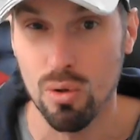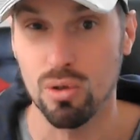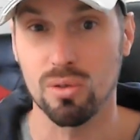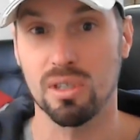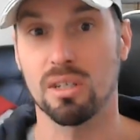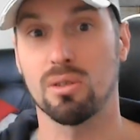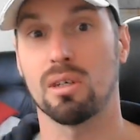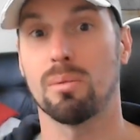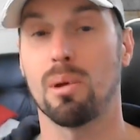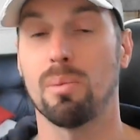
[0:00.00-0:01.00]
on TikTok
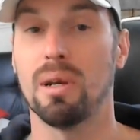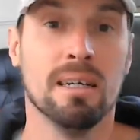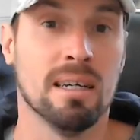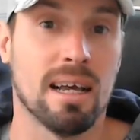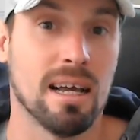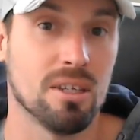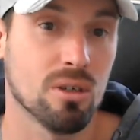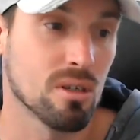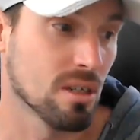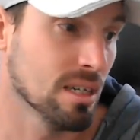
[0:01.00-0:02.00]
at the moment. And you
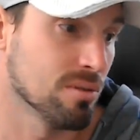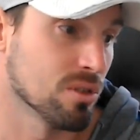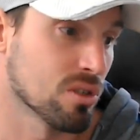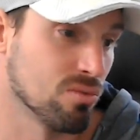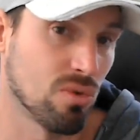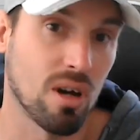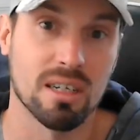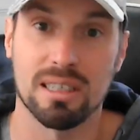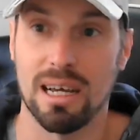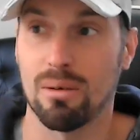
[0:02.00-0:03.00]
could even just
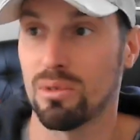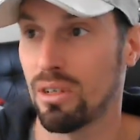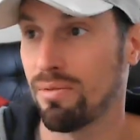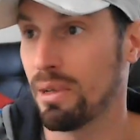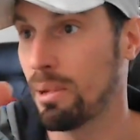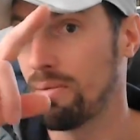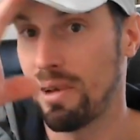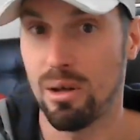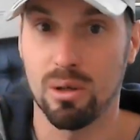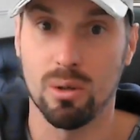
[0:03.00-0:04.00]
write down something, a bit of
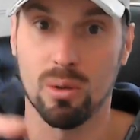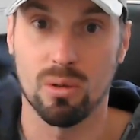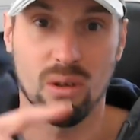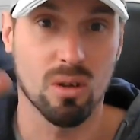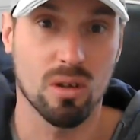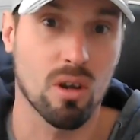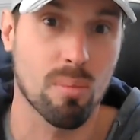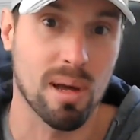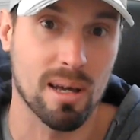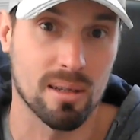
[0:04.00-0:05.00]
value on your
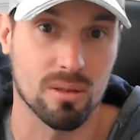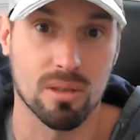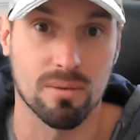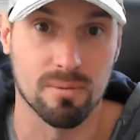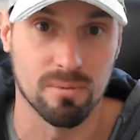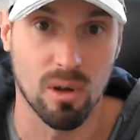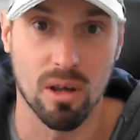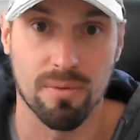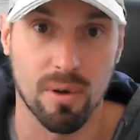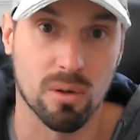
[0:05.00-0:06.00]
notepad, on your
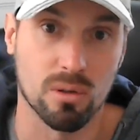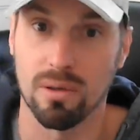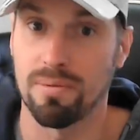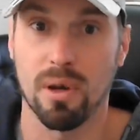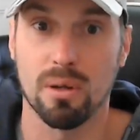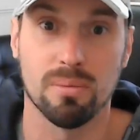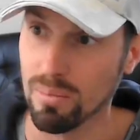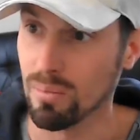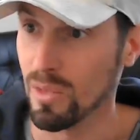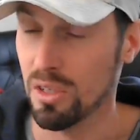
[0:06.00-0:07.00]
iPhone or your phone.
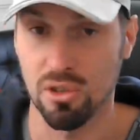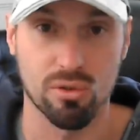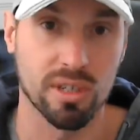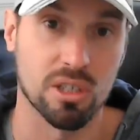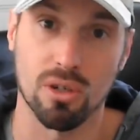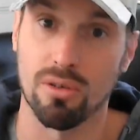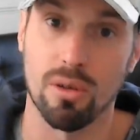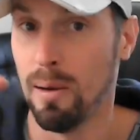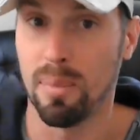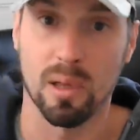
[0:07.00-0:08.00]
Screenshot
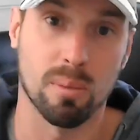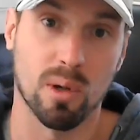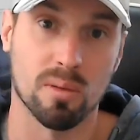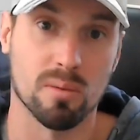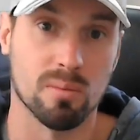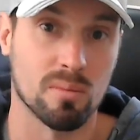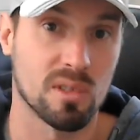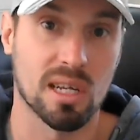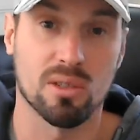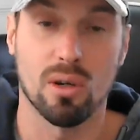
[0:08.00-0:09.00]
them, put them on
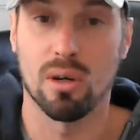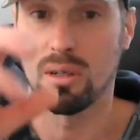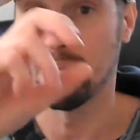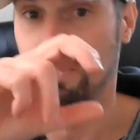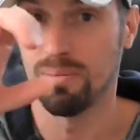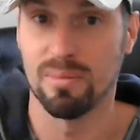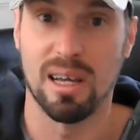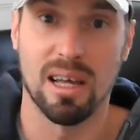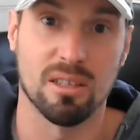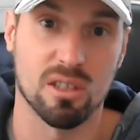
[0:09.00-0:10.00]
TikTok,
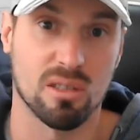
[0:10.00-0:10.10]
and just